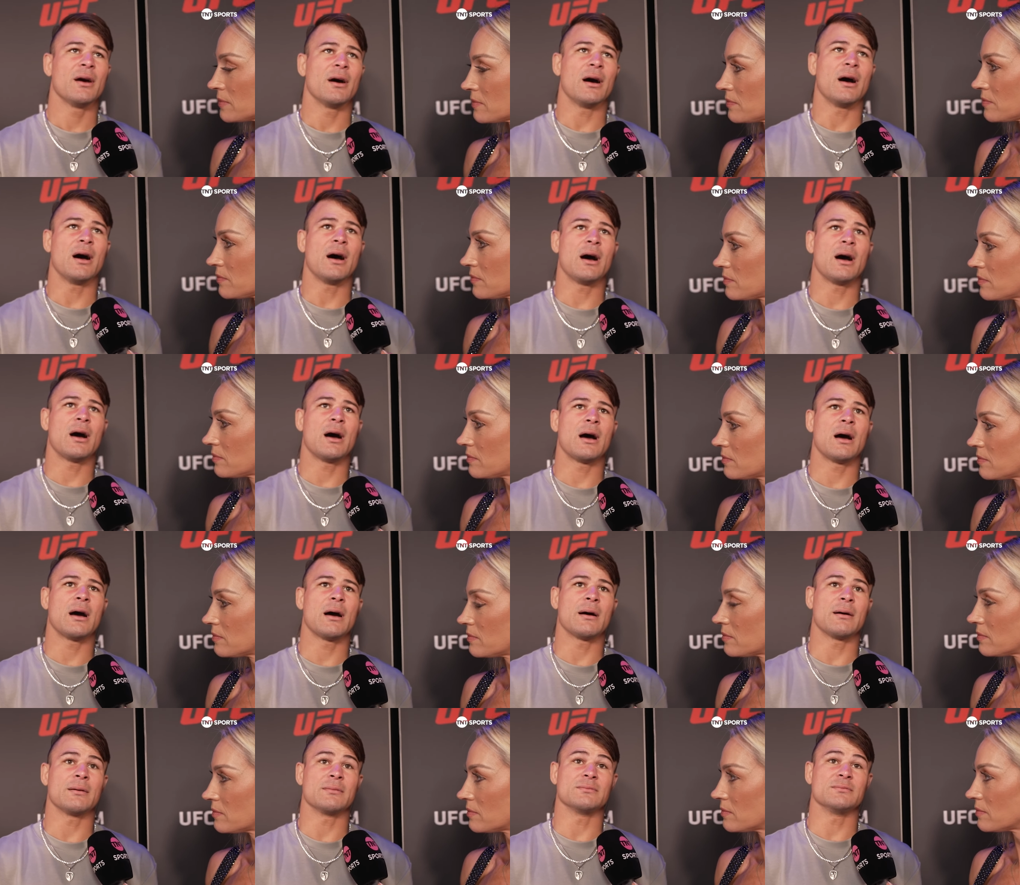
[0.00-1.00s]

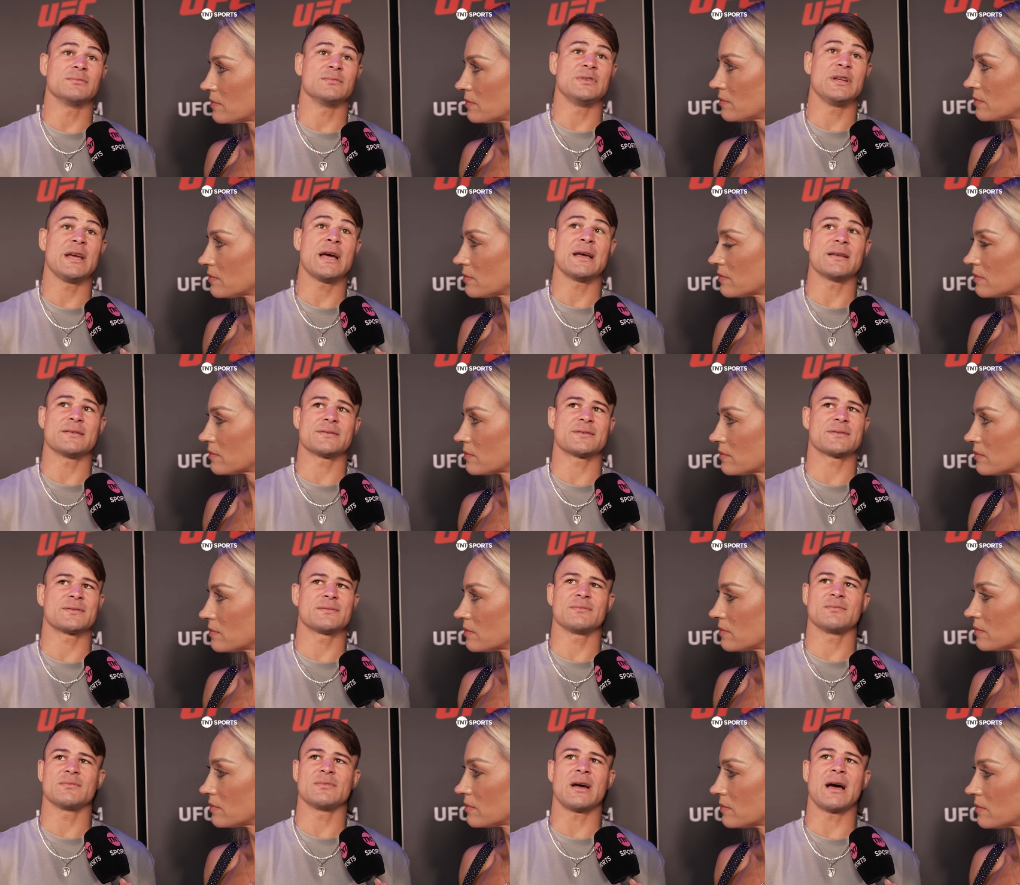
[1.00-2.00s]
Speaker 1: Uh, yes,
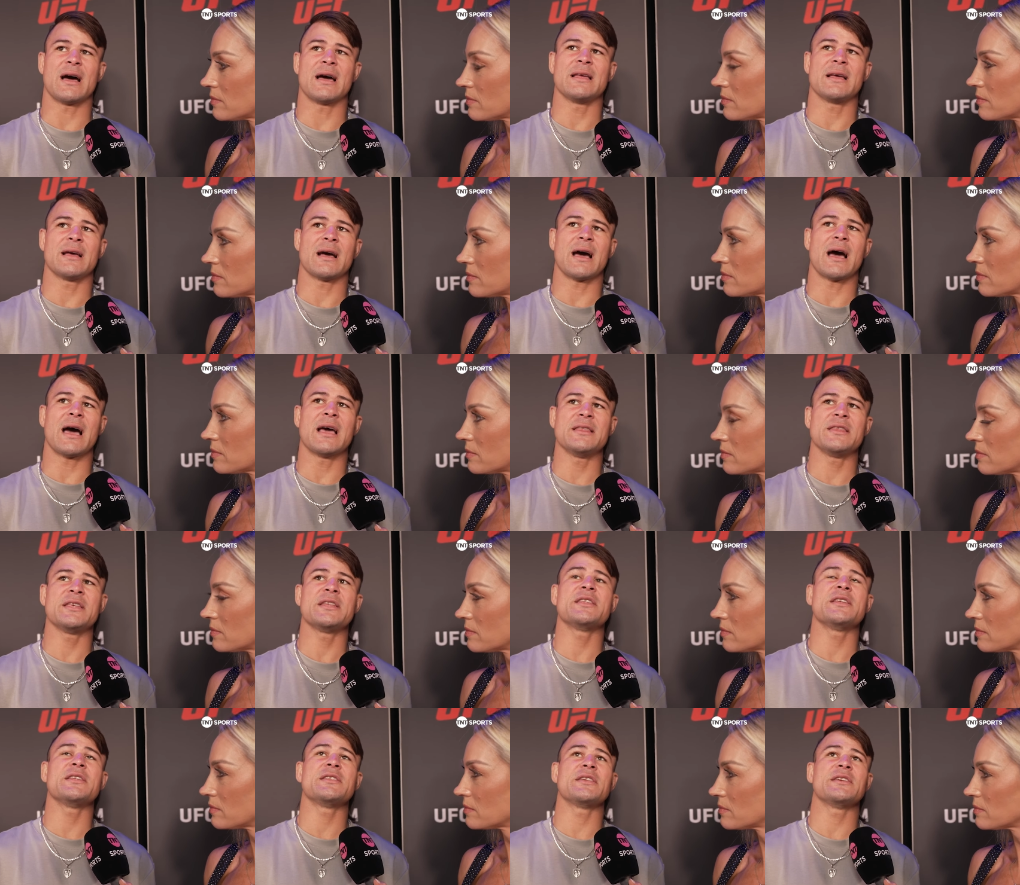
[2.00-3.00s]
I, I
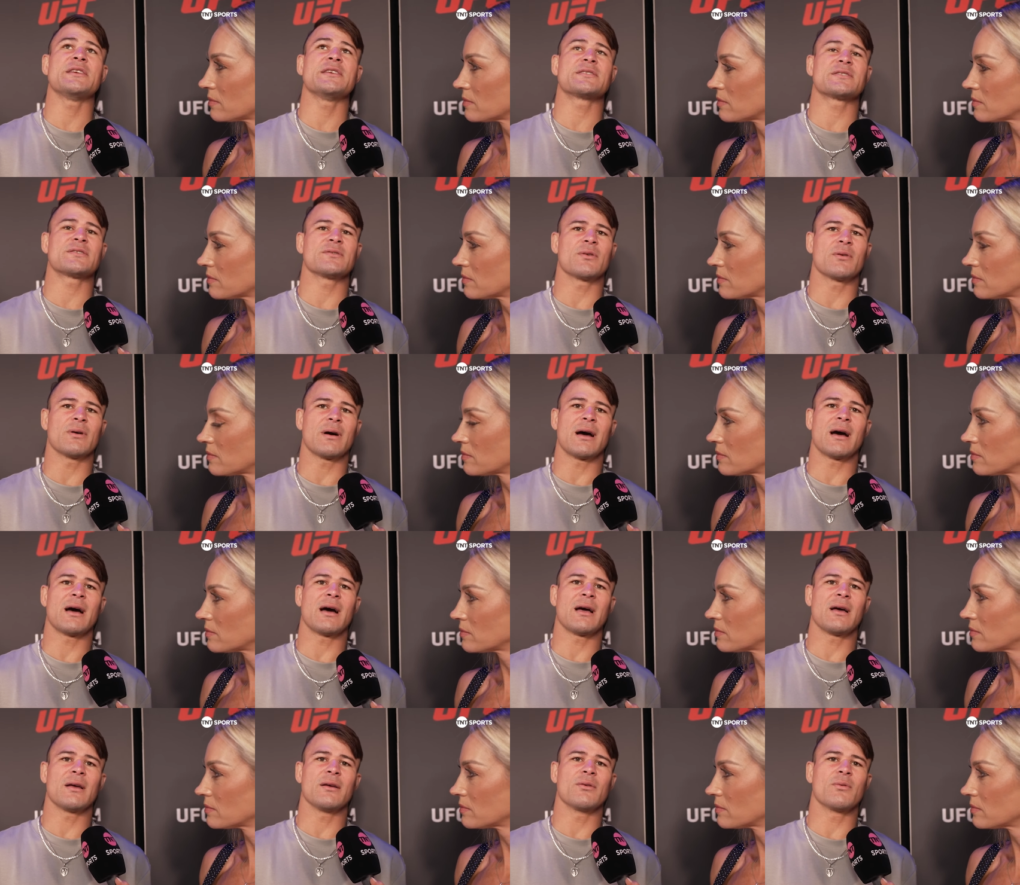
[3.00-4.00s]
needed this
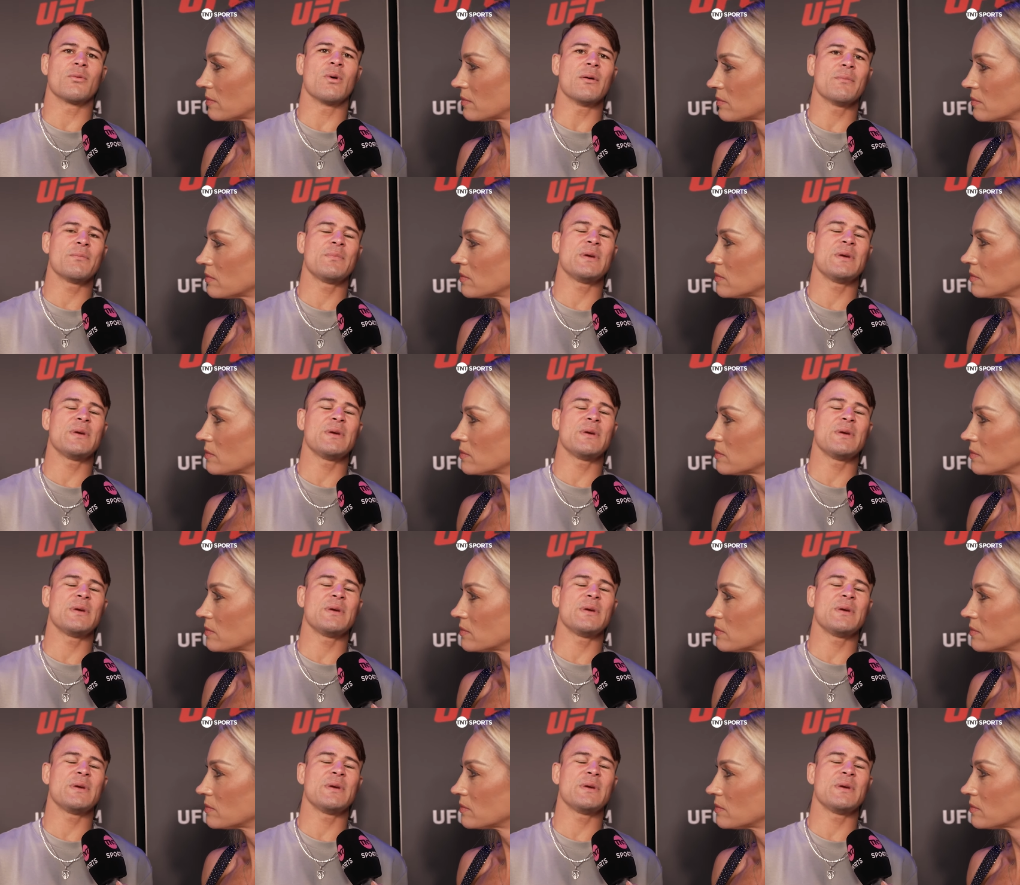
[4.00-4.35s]
one